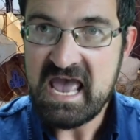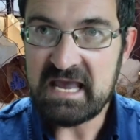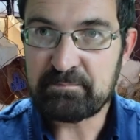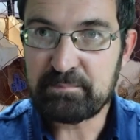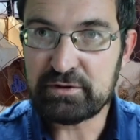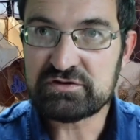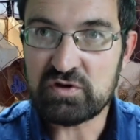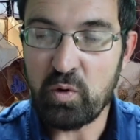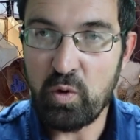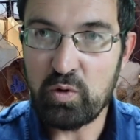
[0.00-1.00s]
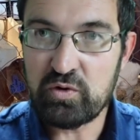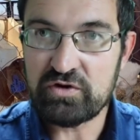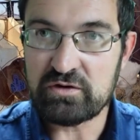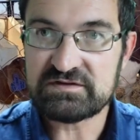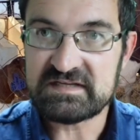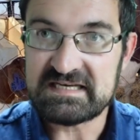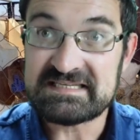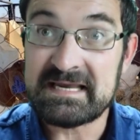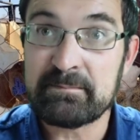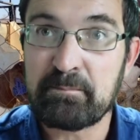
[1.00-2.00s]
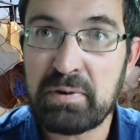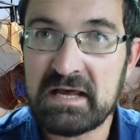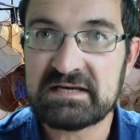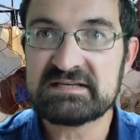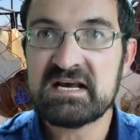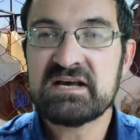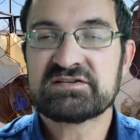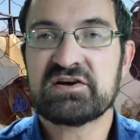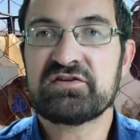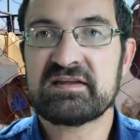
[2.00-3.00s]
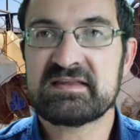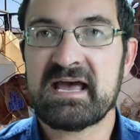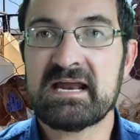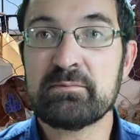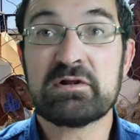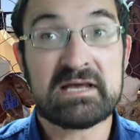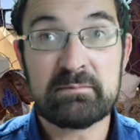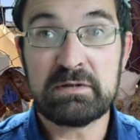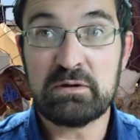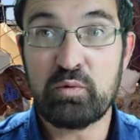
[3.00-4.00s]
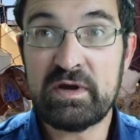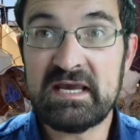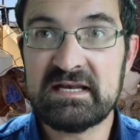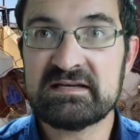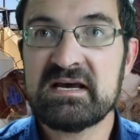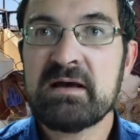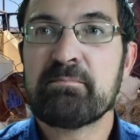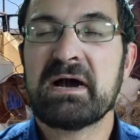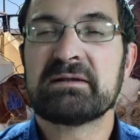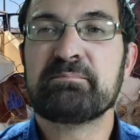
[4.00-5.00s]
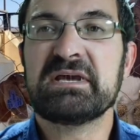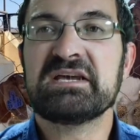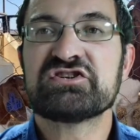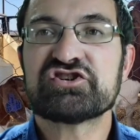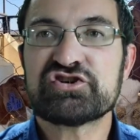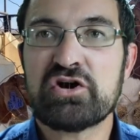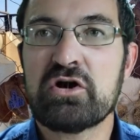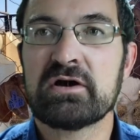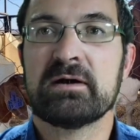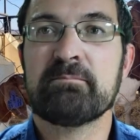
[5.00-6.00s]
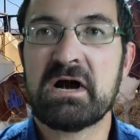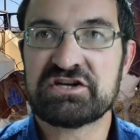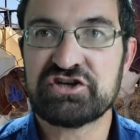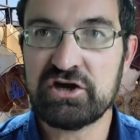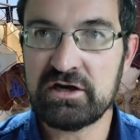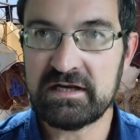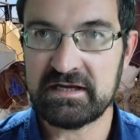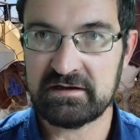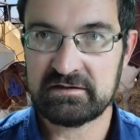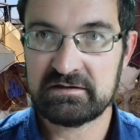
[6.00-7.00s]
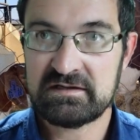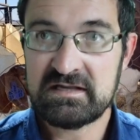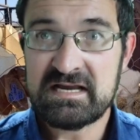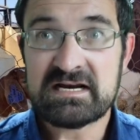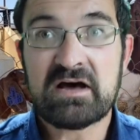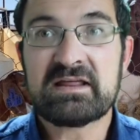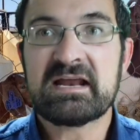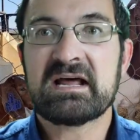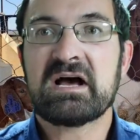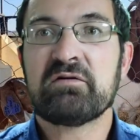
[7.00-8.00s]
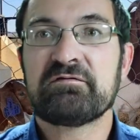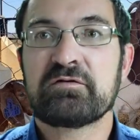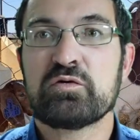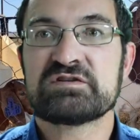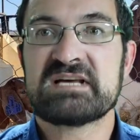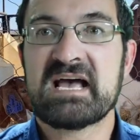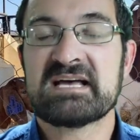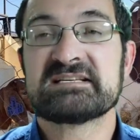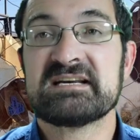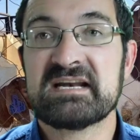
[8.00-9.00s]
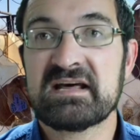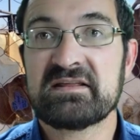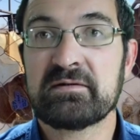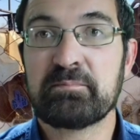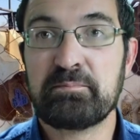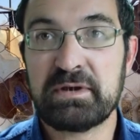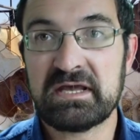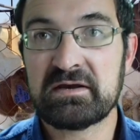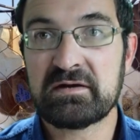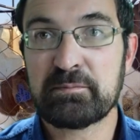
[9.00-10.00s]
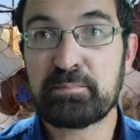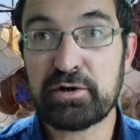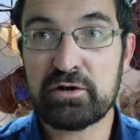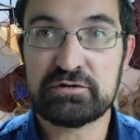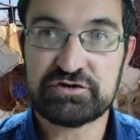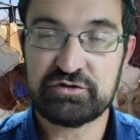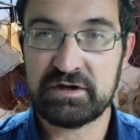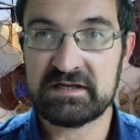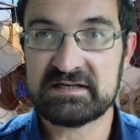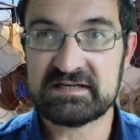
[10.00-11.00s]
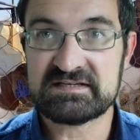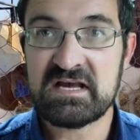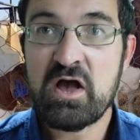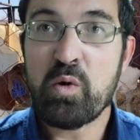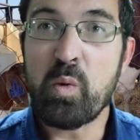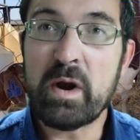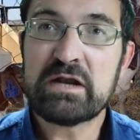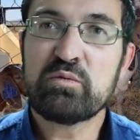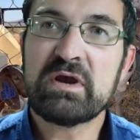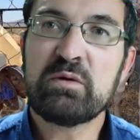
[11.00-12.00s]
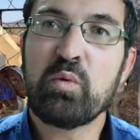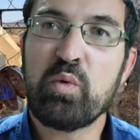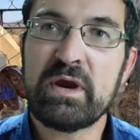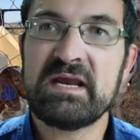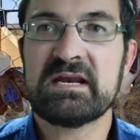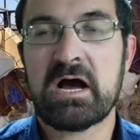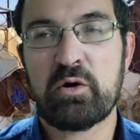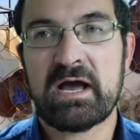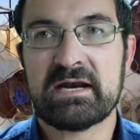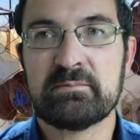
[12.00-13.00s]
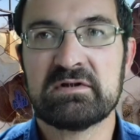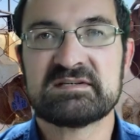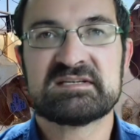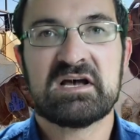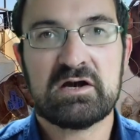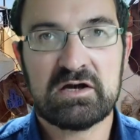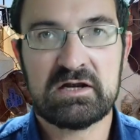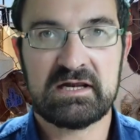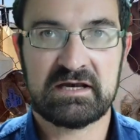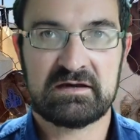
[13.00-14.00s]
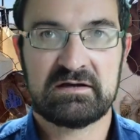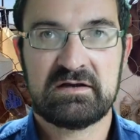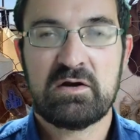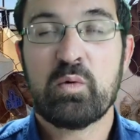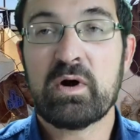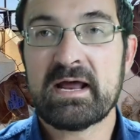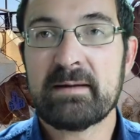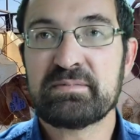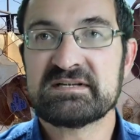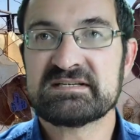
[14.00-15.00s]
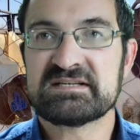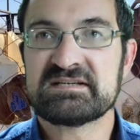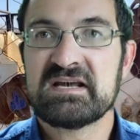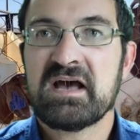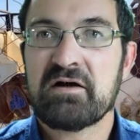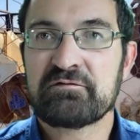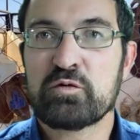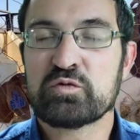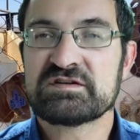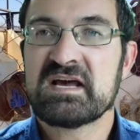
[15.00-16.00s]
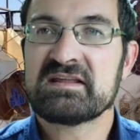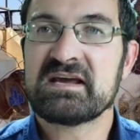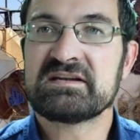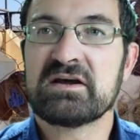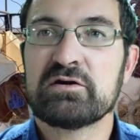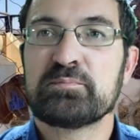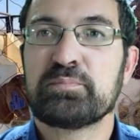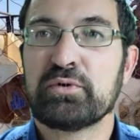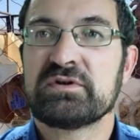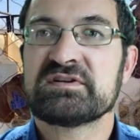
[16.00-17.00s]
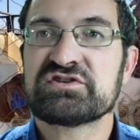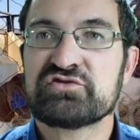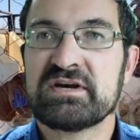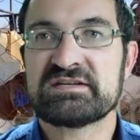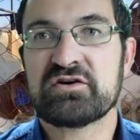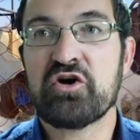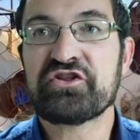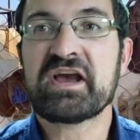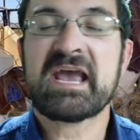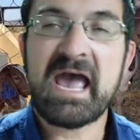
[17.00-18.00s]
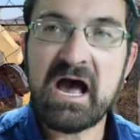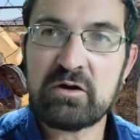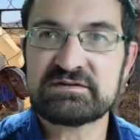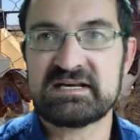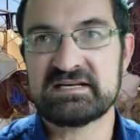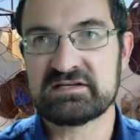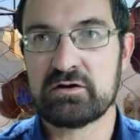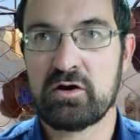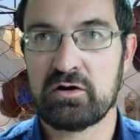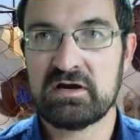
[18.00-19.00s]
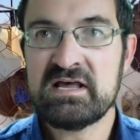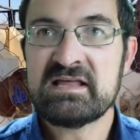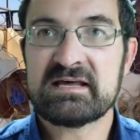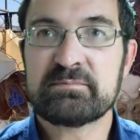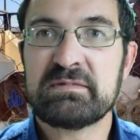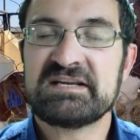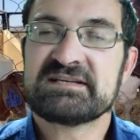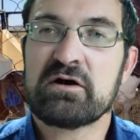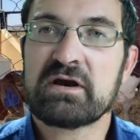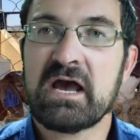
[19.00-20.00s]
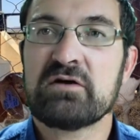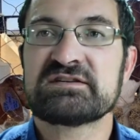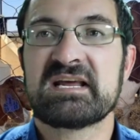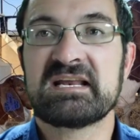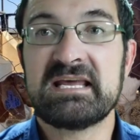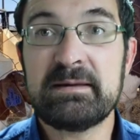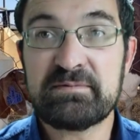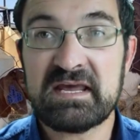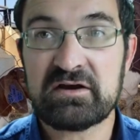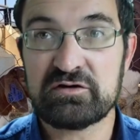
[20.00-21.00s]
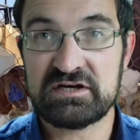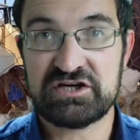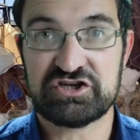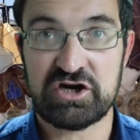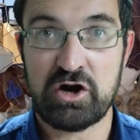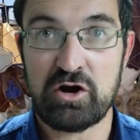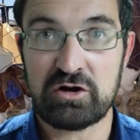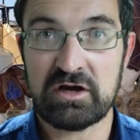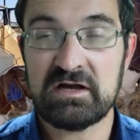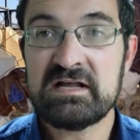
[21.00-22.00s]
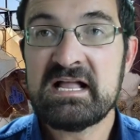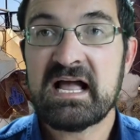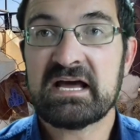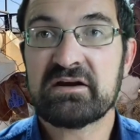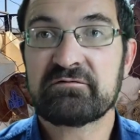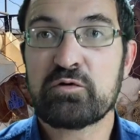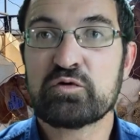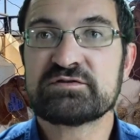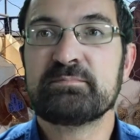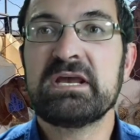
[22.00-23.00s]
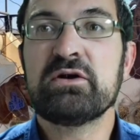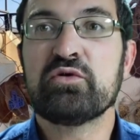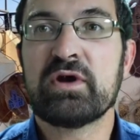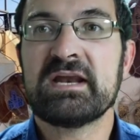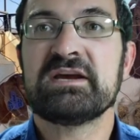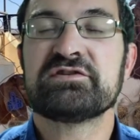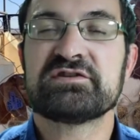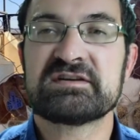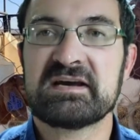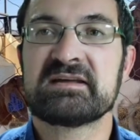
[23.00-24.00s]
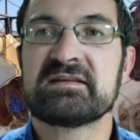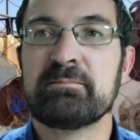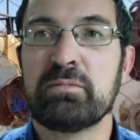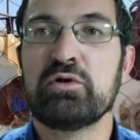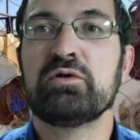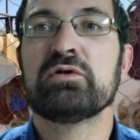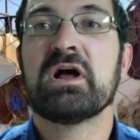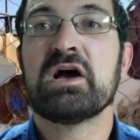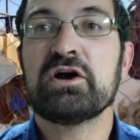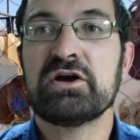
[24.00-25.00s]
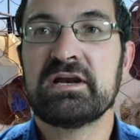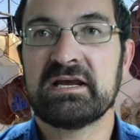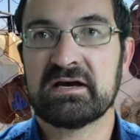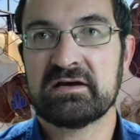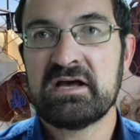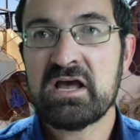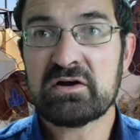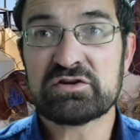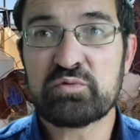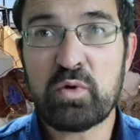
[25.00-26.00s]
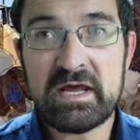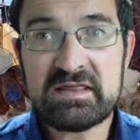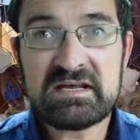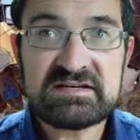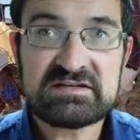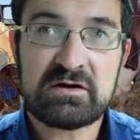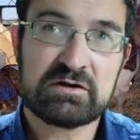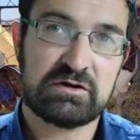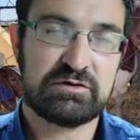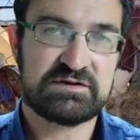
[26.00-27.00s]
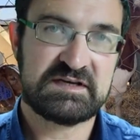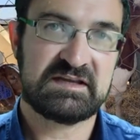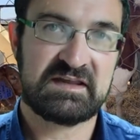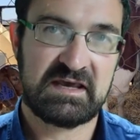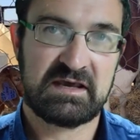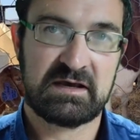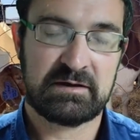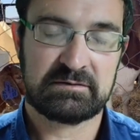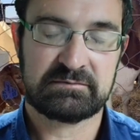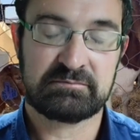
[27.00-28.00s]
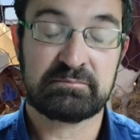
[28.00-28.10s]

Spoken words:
It puts all those things in place so that the animal can be weaned but be stronger much earlier. Now that of course has another big pro to it, is when we wean our animals earlier, what happens is, of course, they don't put stress on the cows as long. That means our cows can keep their condition longer and of course be ready to take the bull earlier, because when they start losing their